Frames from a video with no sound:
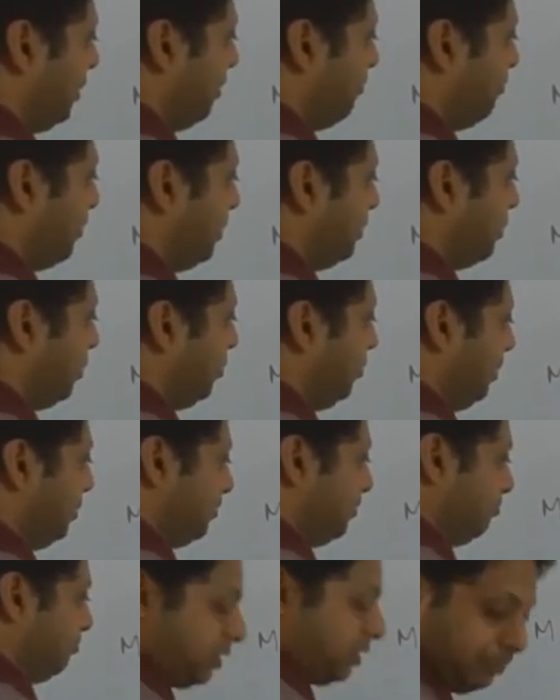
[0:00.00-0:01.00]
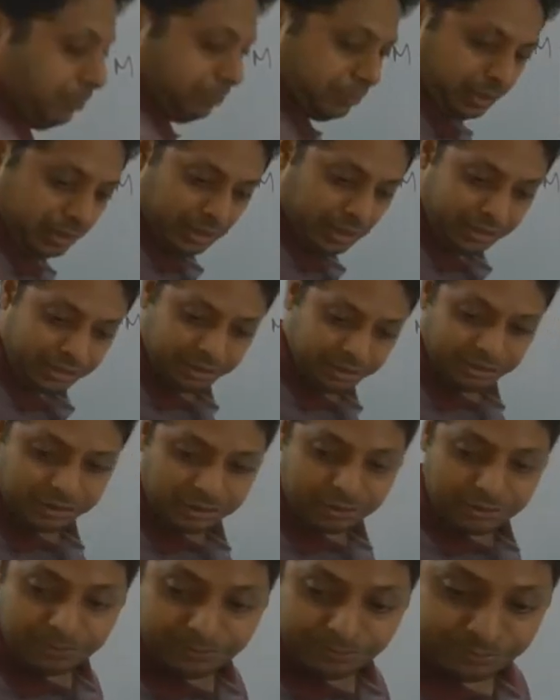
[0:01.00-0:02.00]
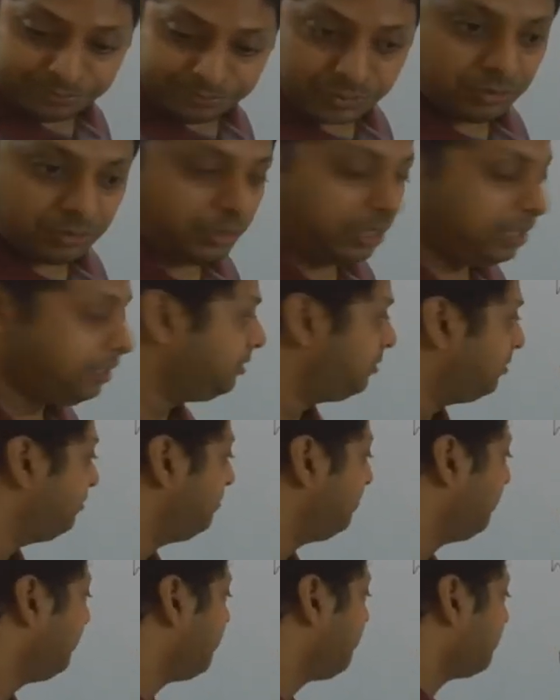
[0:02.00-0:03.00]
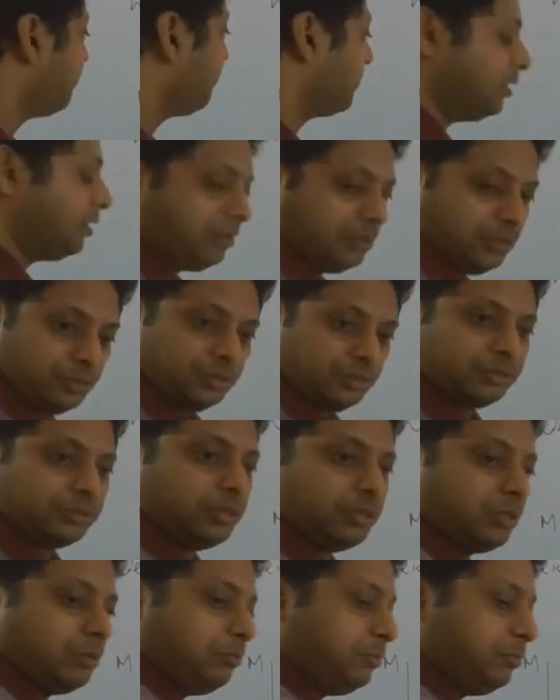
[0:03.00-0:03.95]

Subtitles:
temperature, which will be something like this, right? So it will